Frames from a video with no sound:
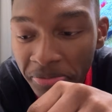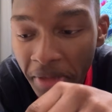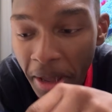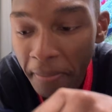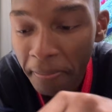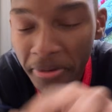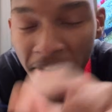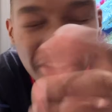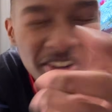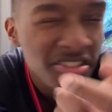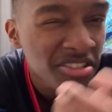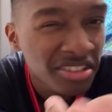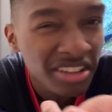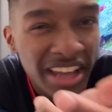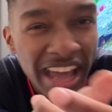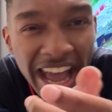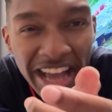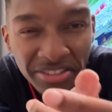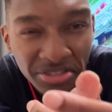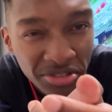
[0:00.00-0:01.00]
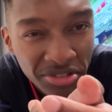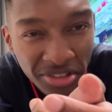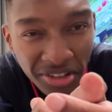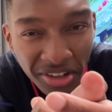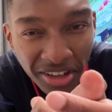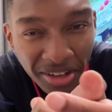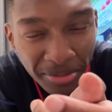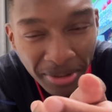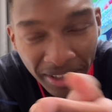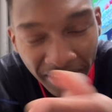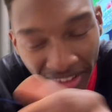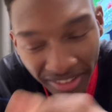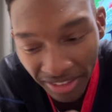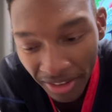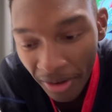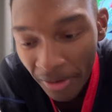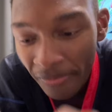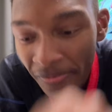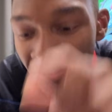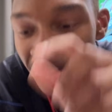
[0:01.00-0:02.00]
I'm pretty sure the cashews are gonna be good
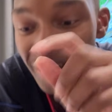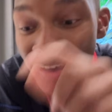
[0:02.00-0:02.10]
though.